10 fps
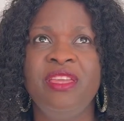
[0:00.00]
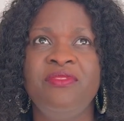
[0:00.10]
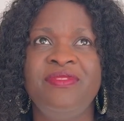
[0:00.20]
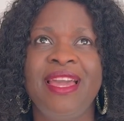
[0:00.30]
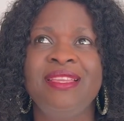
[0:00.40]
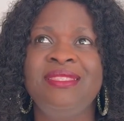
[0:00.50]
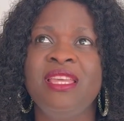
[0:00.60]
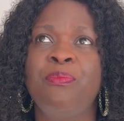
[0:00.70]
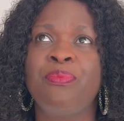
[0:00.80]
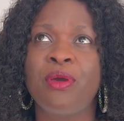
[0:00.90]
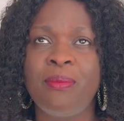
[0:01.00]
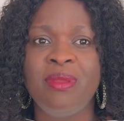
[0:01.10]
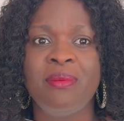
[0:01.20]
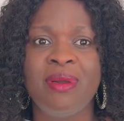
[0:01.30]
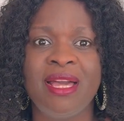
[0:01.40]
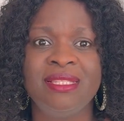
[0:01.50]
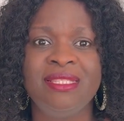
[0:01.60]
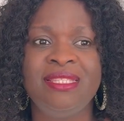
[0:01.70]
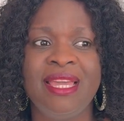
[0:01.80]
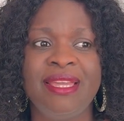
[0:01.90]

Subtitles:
If there is a problem and